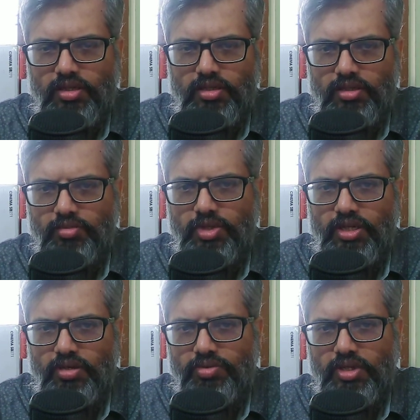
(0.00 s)
The
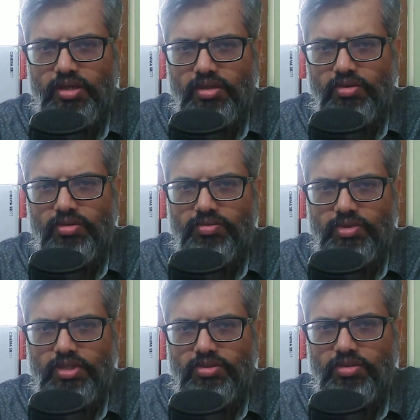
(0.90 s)
behavior of
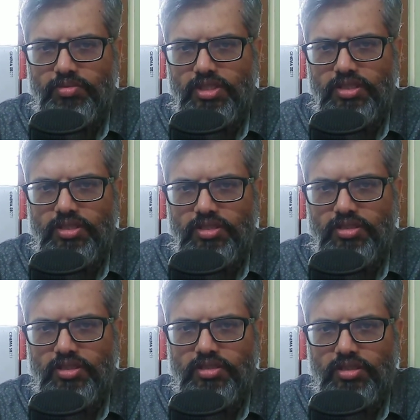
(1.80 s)
these objects is
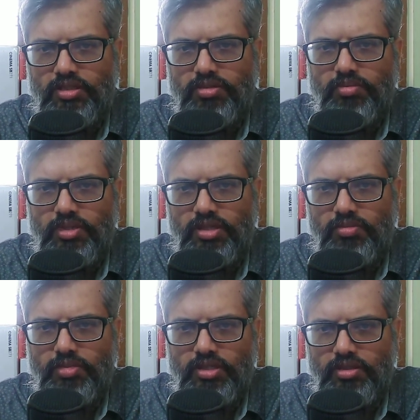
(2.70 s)
described by
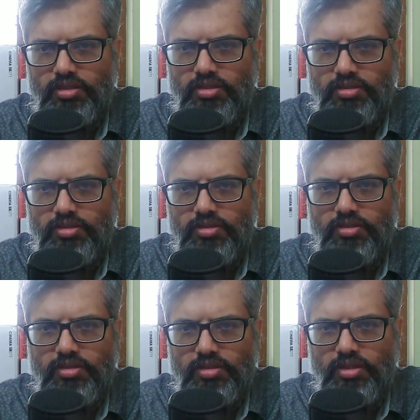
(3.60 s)
methods,
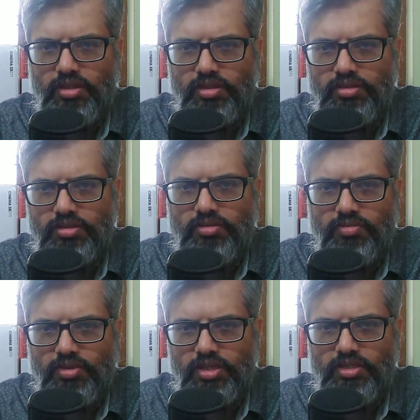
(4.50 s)
that is,
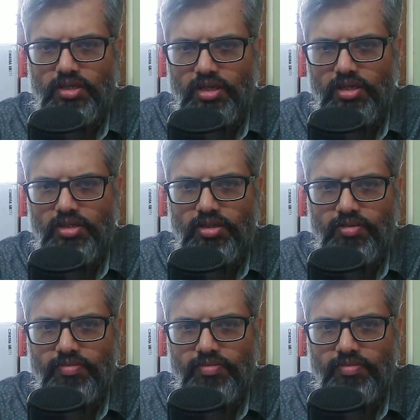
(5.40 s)
functionality.